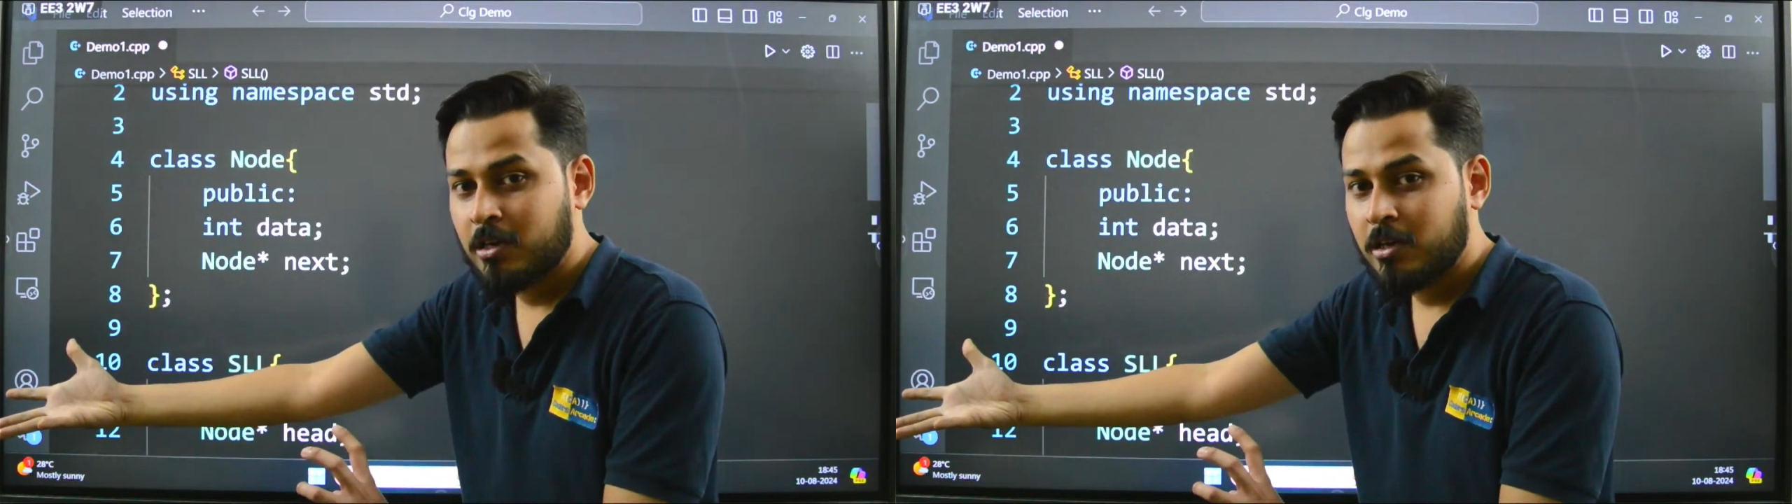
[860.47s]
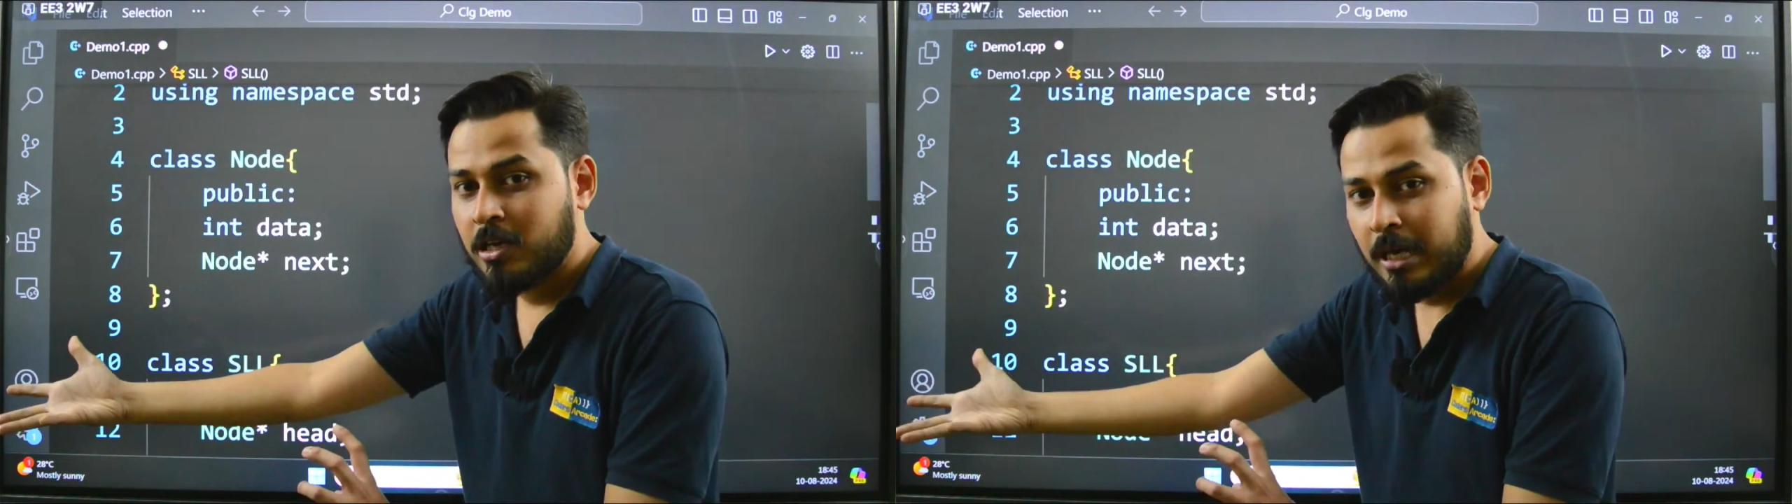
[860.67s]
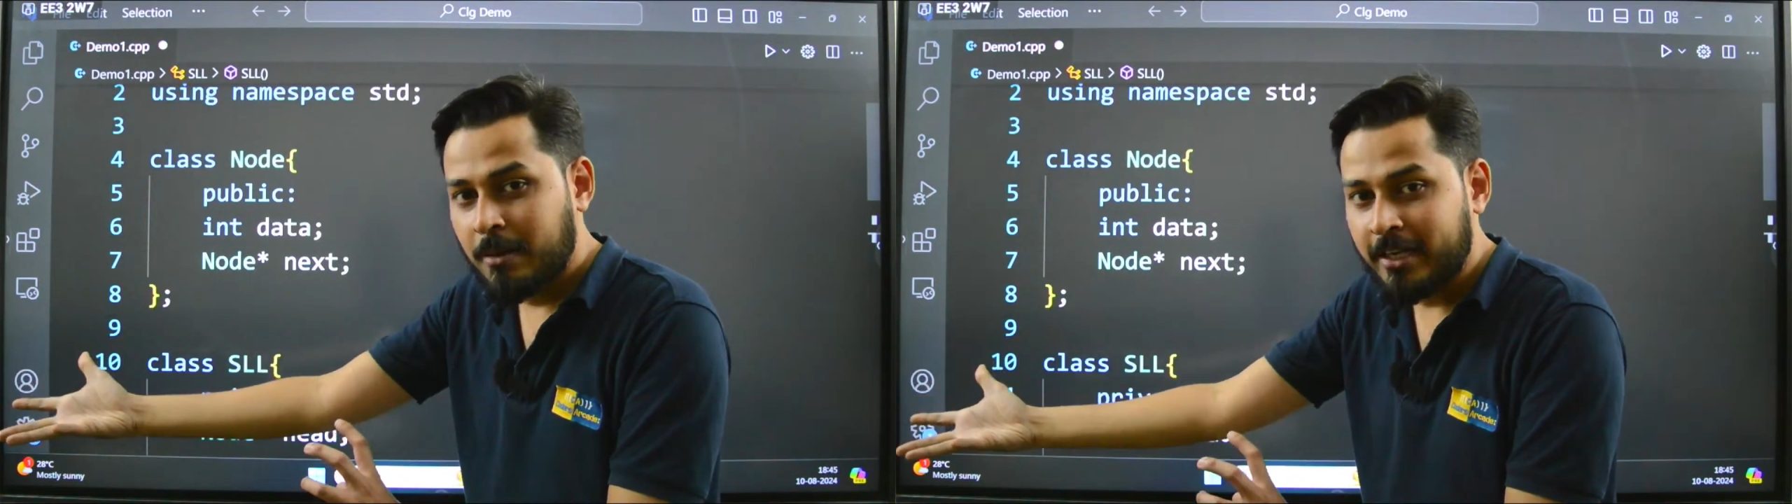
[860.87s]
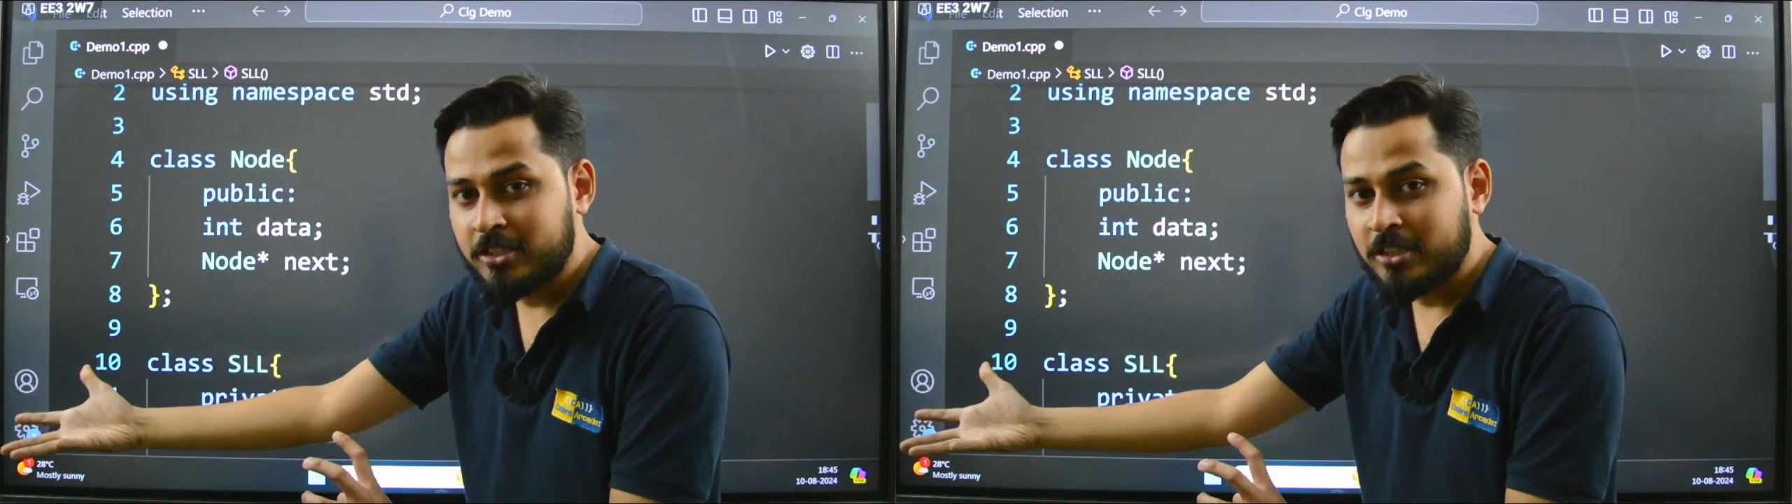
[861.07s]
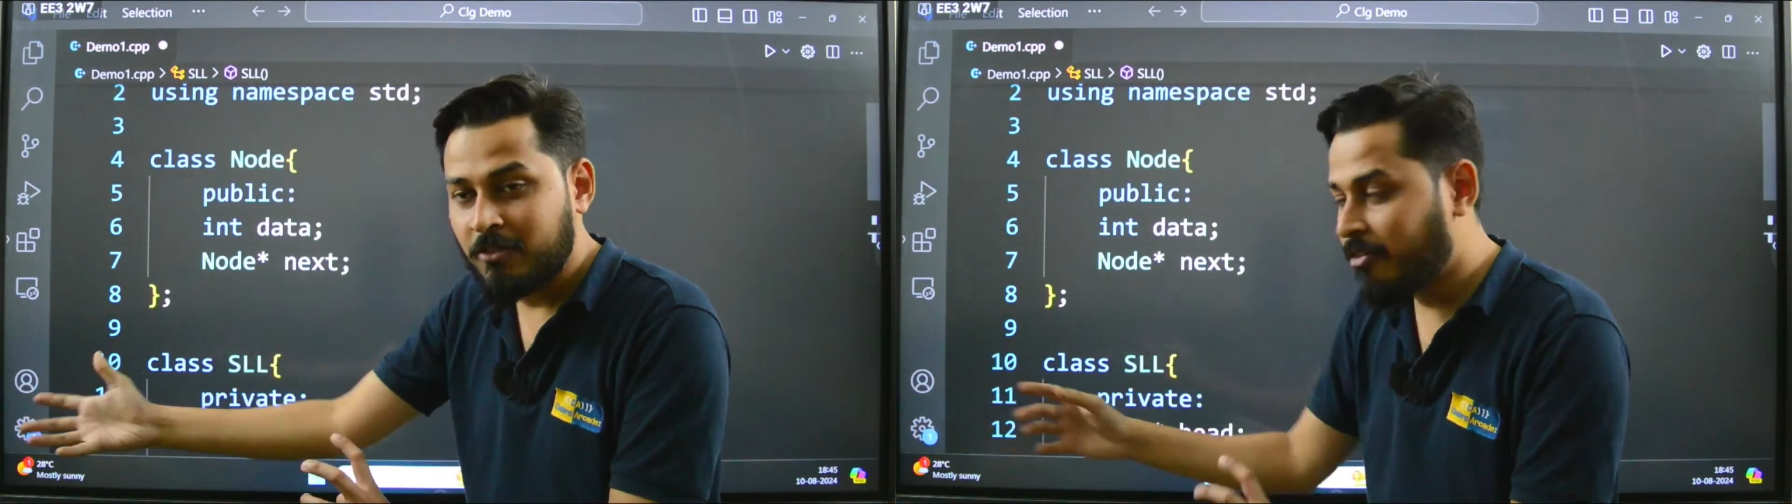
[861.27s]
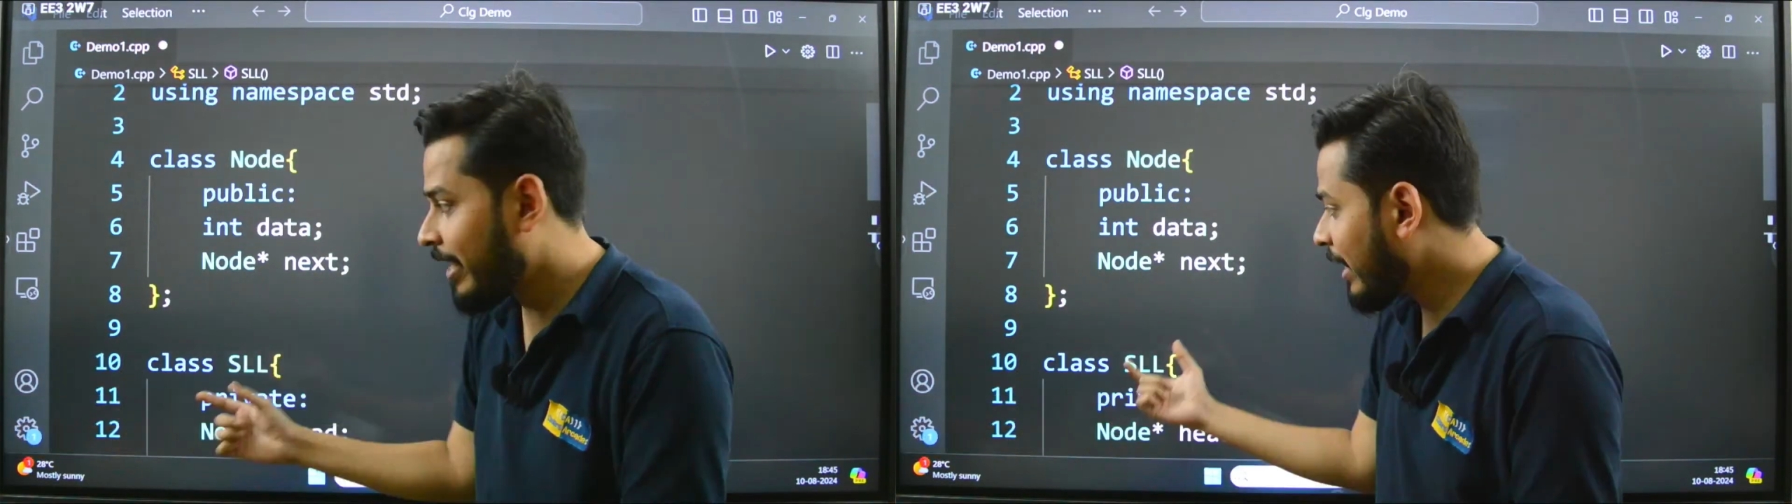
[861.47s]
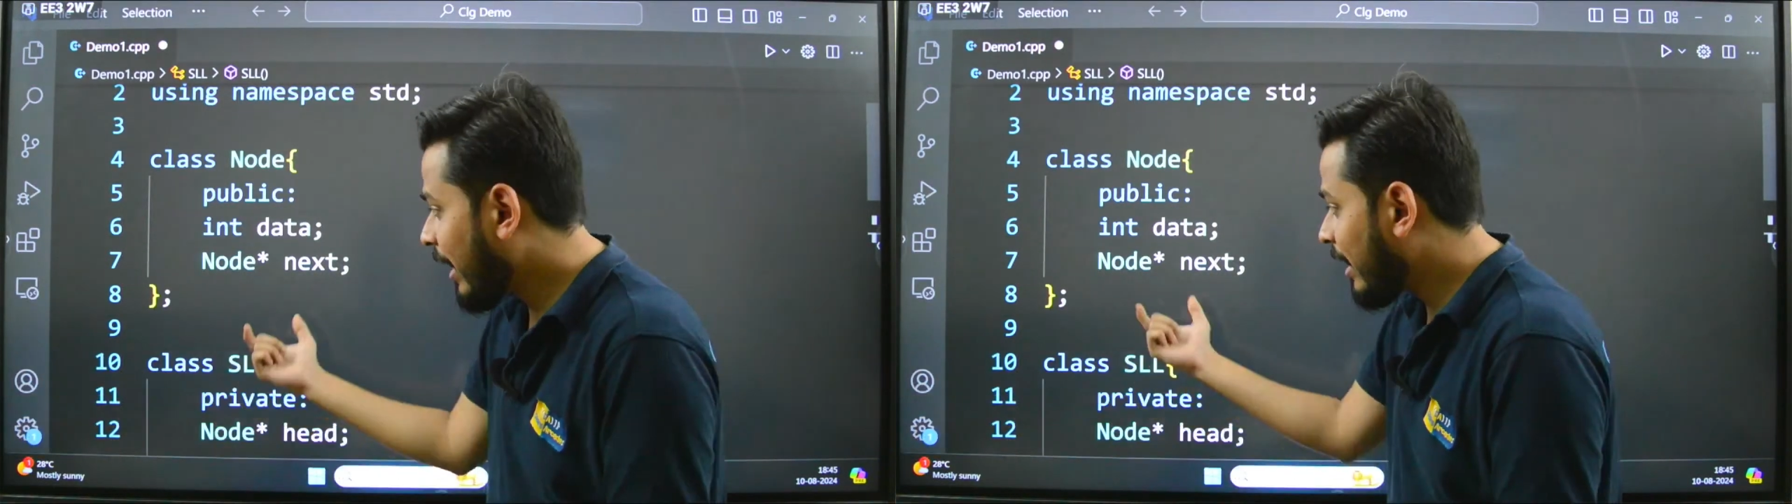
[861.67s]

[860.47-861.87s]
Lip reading: Imagine why I have